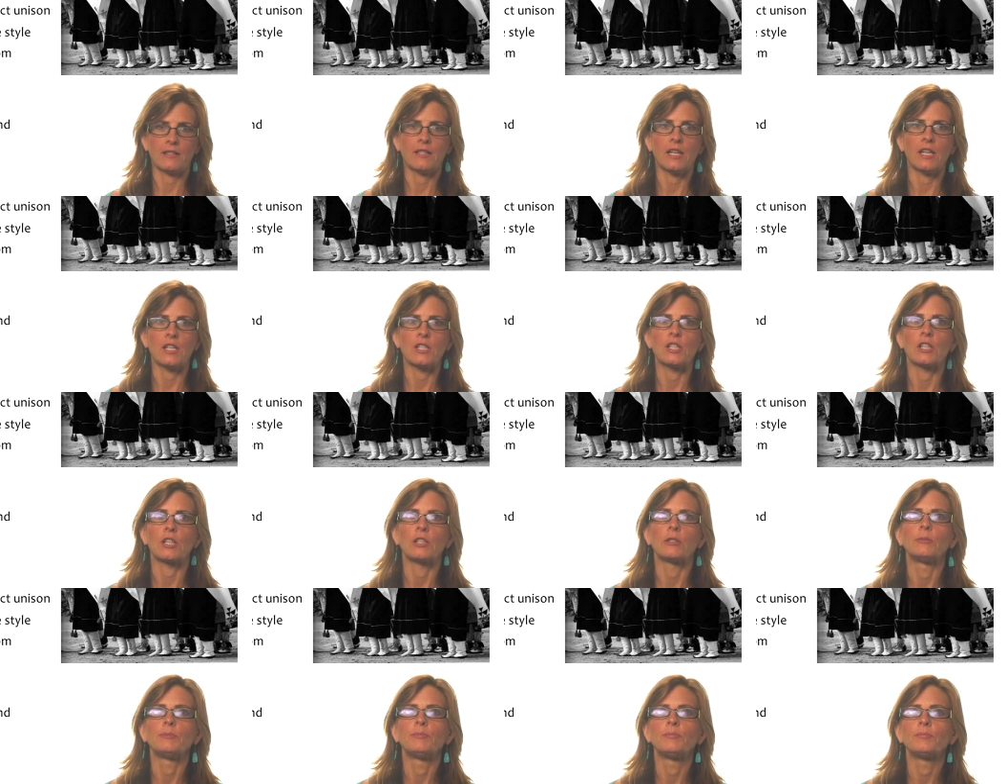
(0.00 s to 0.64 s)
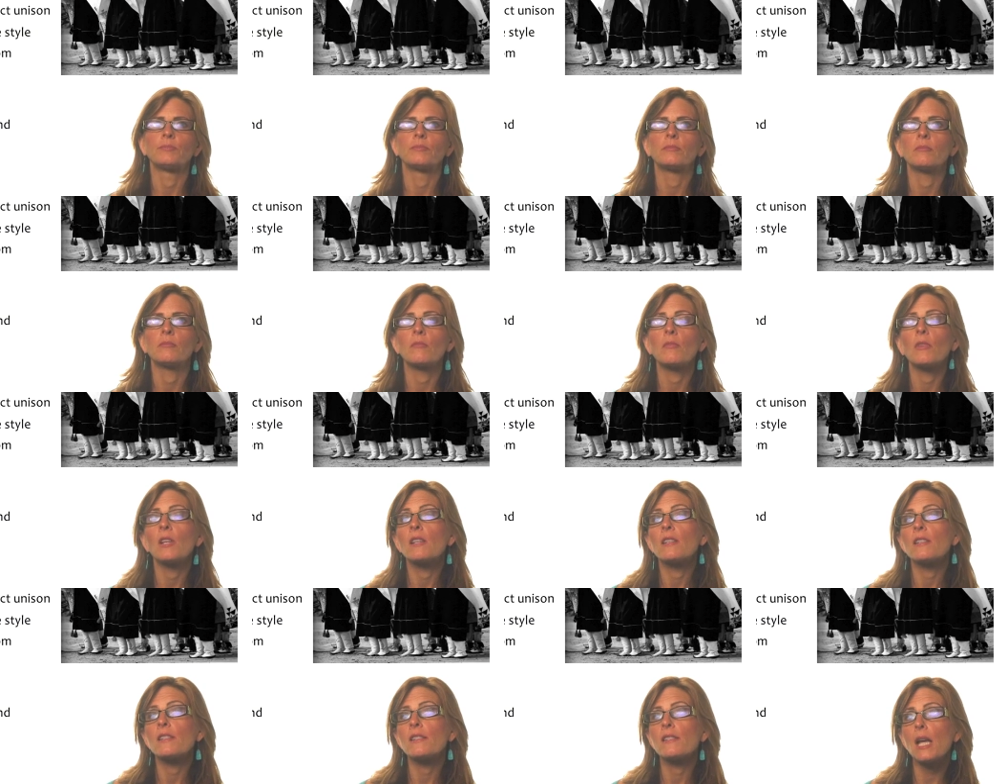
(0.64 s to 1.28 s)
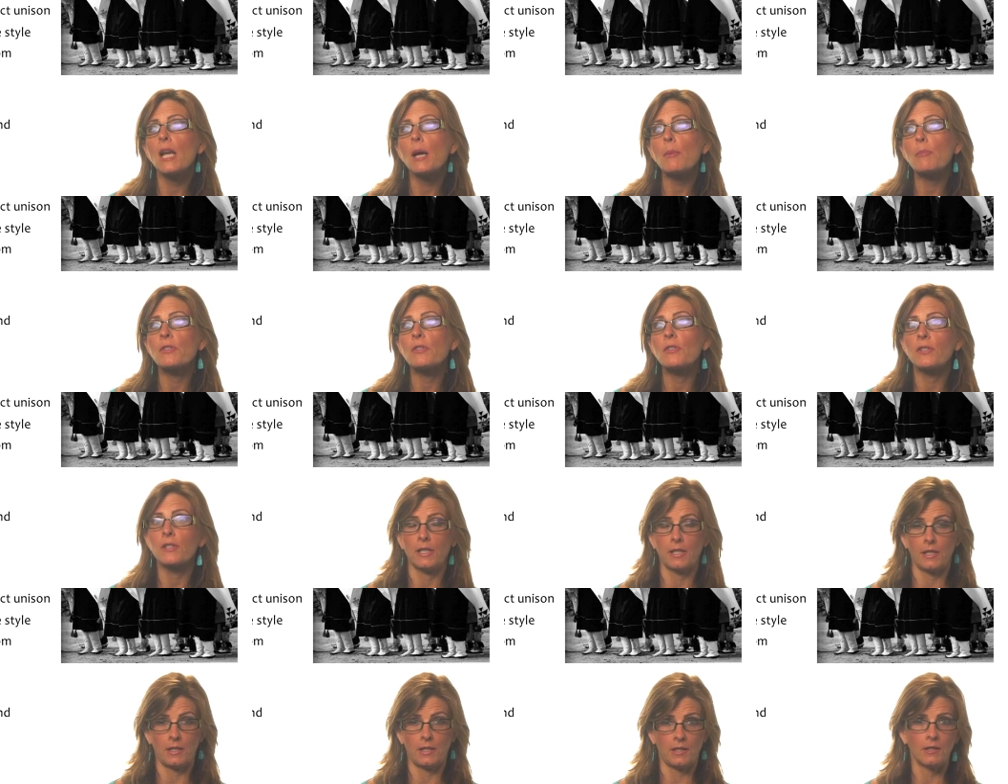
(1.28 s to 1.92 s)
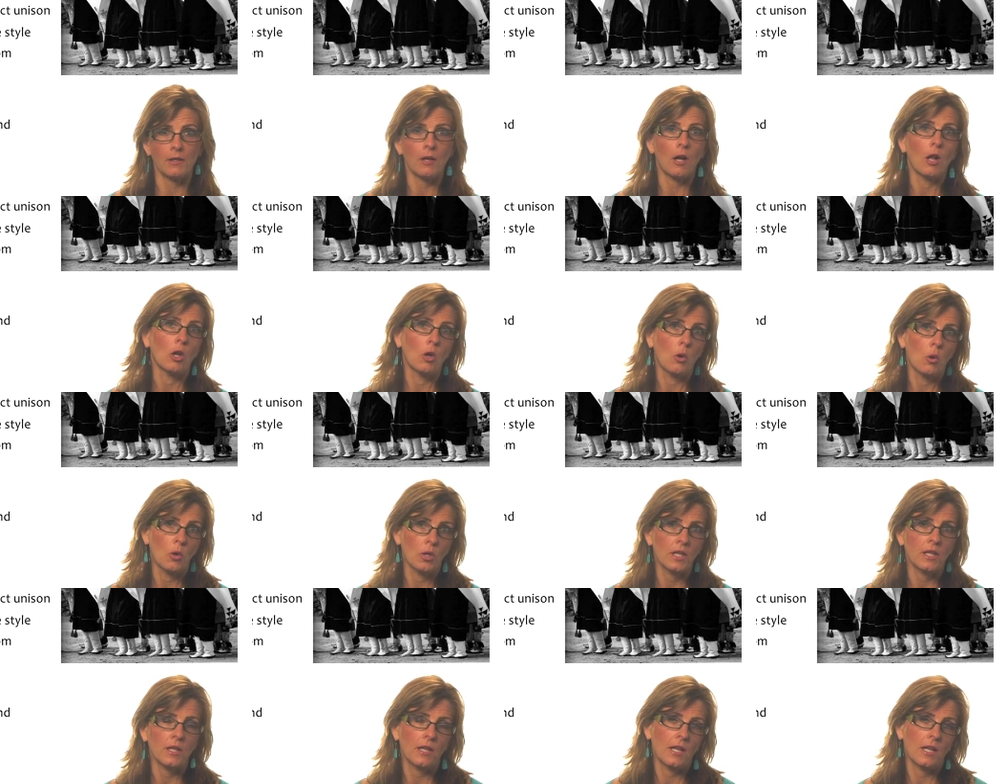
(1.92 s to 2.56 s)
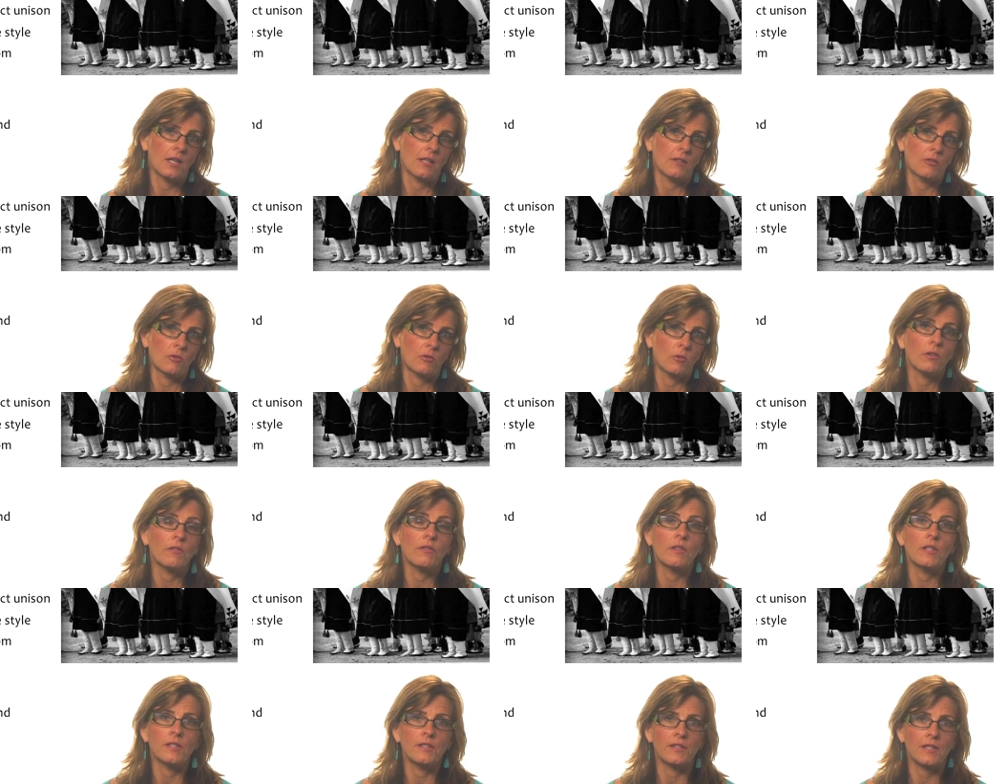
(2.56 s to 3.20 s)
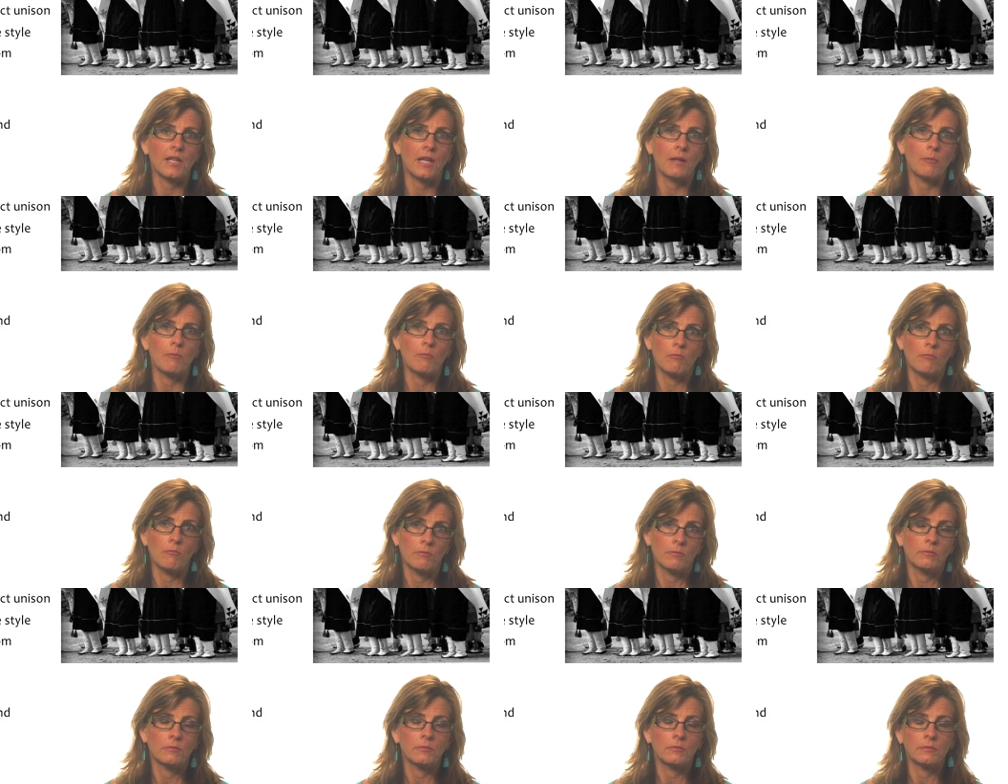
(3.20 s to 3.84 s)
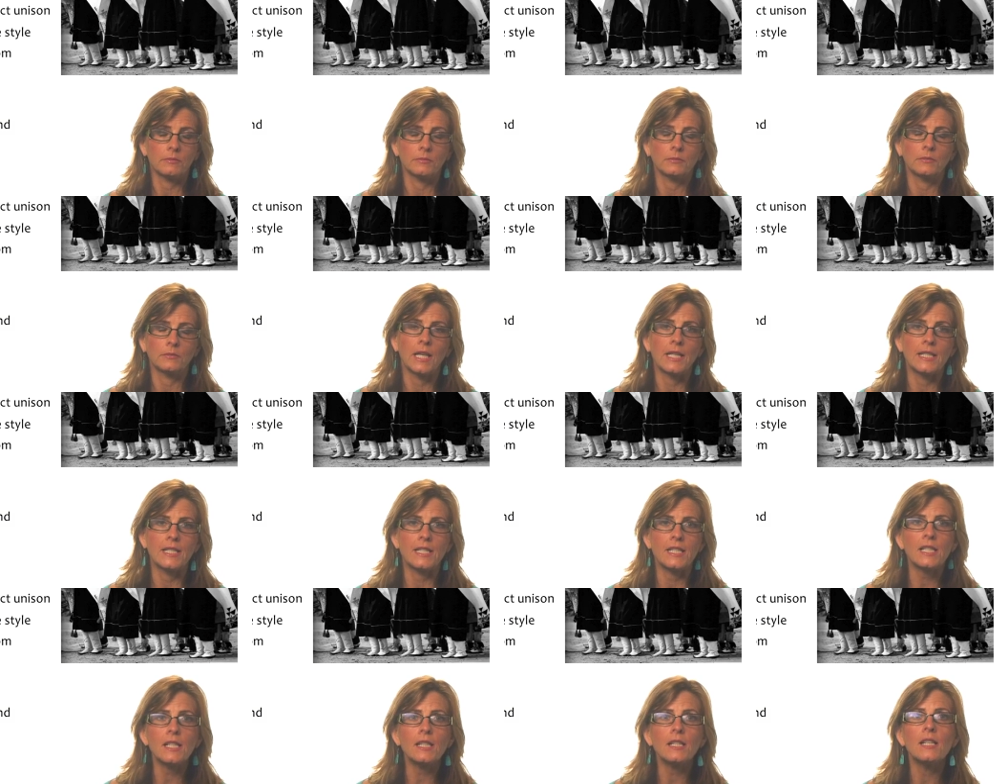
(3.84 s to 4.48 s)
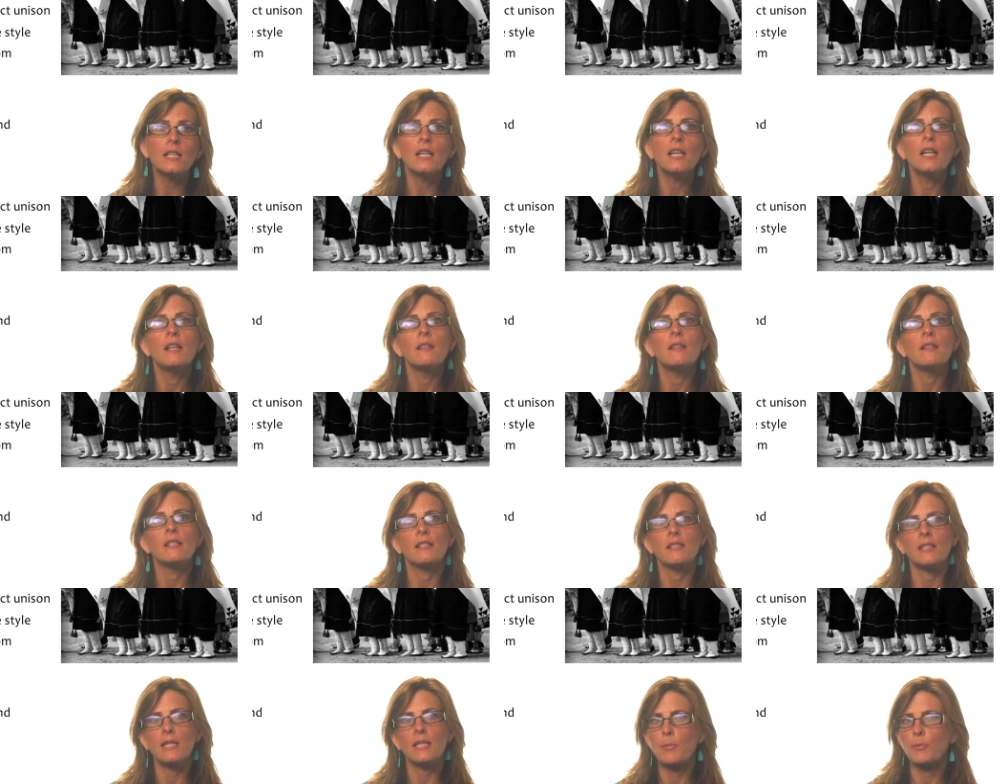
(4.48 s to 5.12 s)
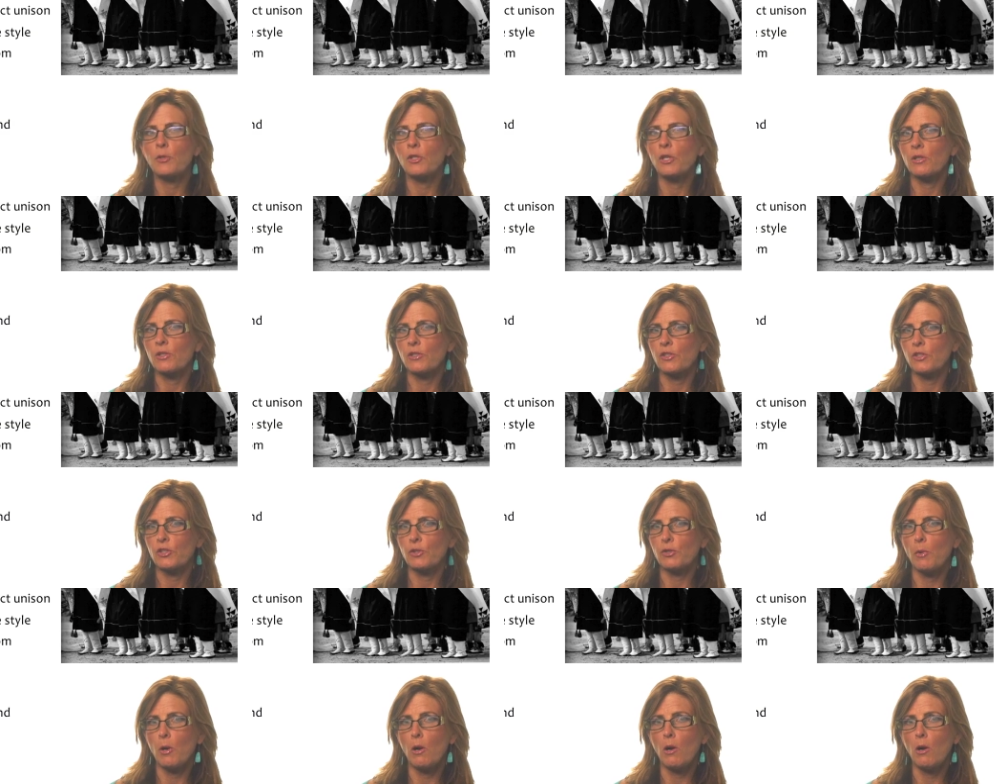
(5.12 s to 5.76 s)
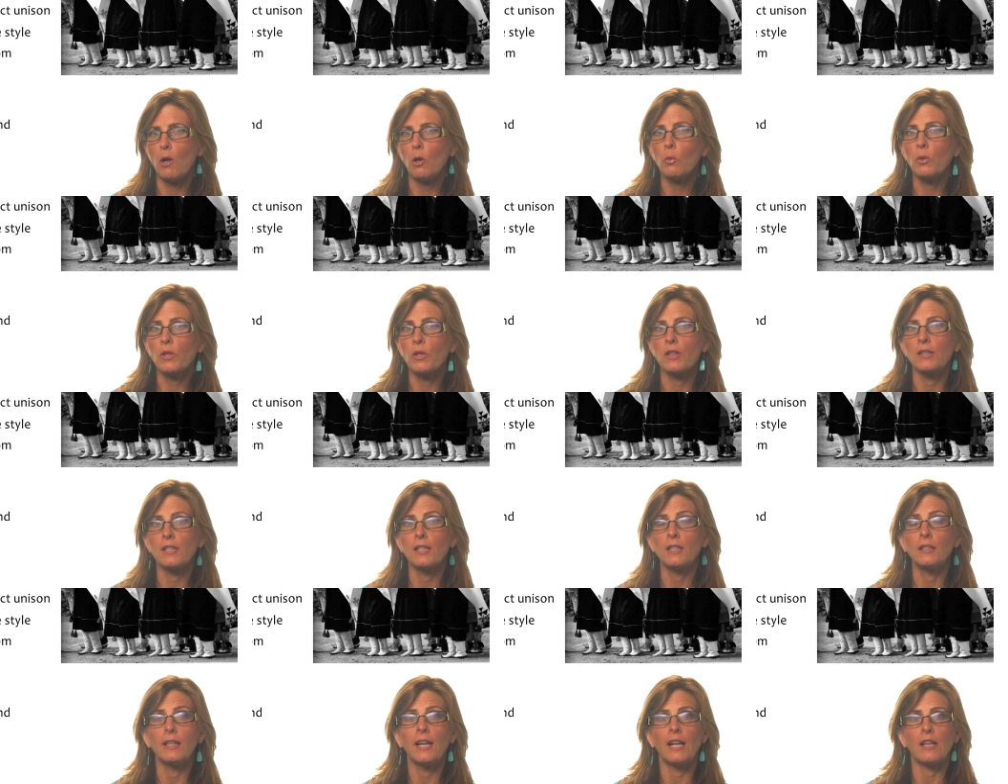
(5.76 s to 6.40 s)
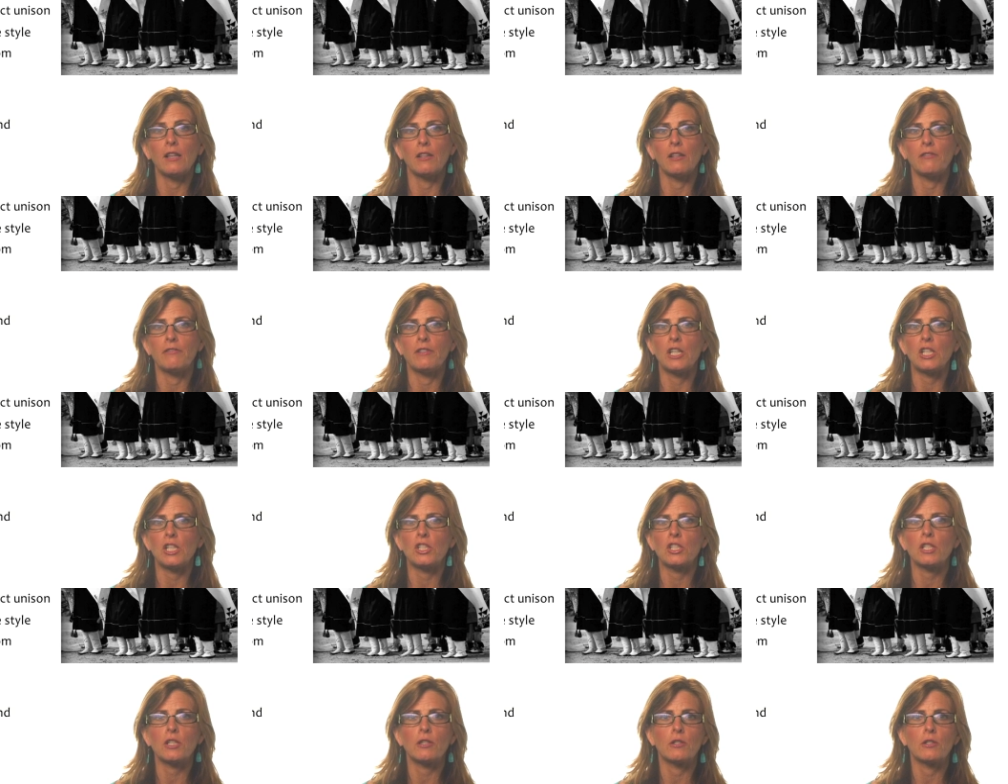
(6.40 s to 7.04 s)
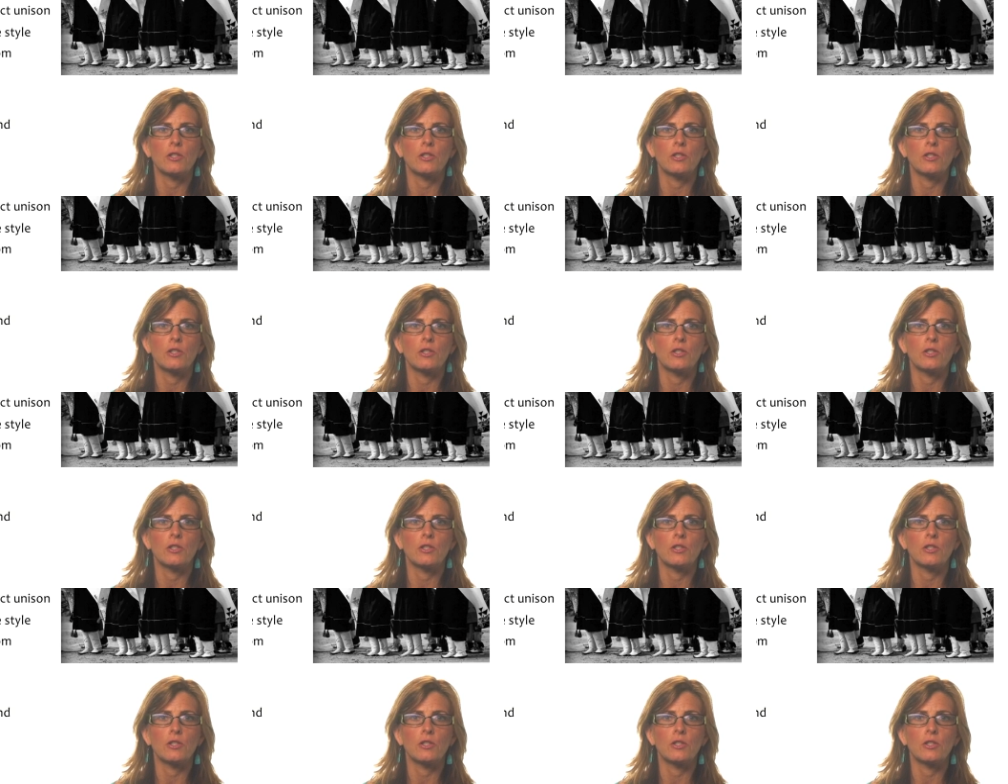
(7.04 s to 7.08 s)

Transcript: center. Steps, according in sort of the same idea, the steps are small with little elevation.